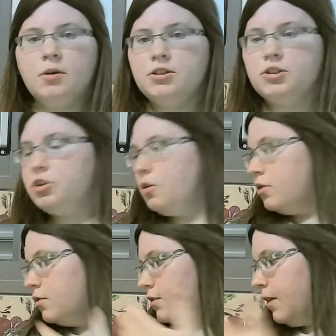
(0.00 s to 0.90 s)
I want to show
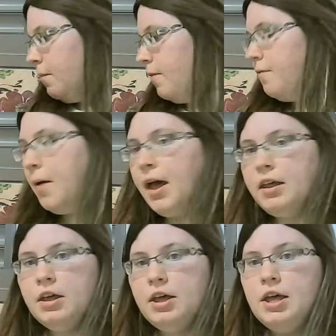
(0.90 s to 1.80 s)
you some of
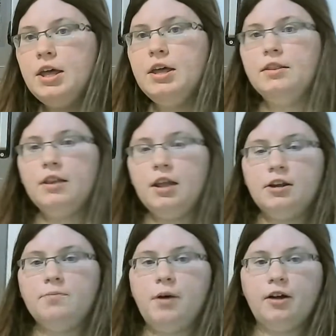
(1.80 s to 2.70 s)
my
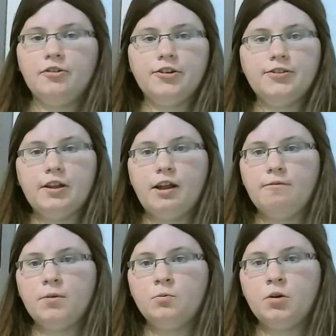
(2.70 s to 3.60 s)
knitted projects that
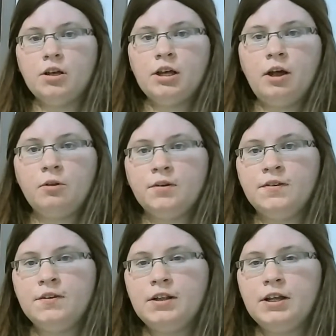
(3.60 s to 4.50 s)
I've been working on
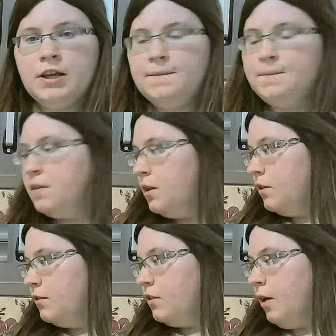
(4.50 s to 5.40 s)
recently.
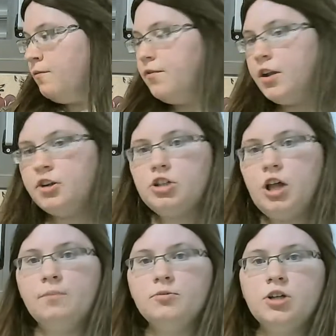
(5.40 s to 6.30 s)
Some finished
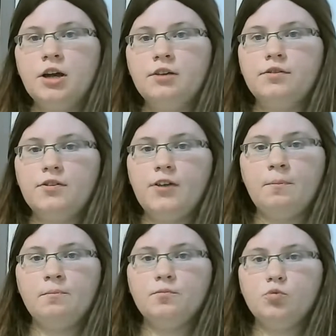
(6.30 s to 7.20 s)
objects,
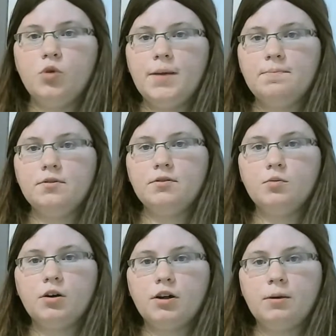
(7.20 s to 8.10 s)
some
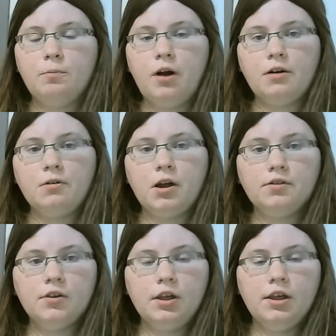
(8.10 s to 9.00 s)
WIPs, work in
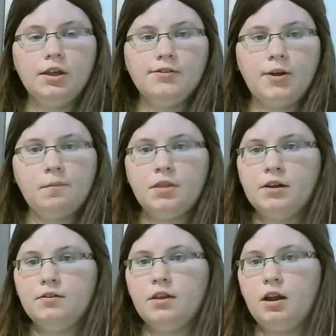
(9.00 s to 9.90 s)
progress, some
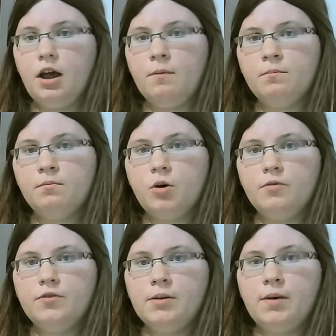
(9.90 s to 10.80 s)
things that I'm
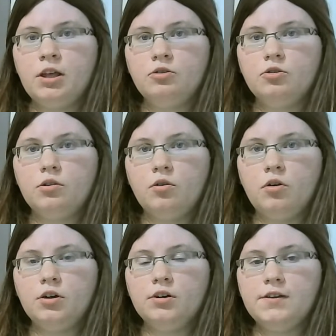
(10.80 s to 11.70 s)
hopefully making
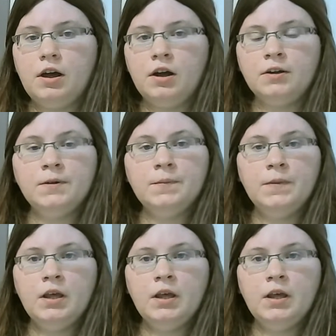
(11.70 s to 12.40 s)
tutorials on.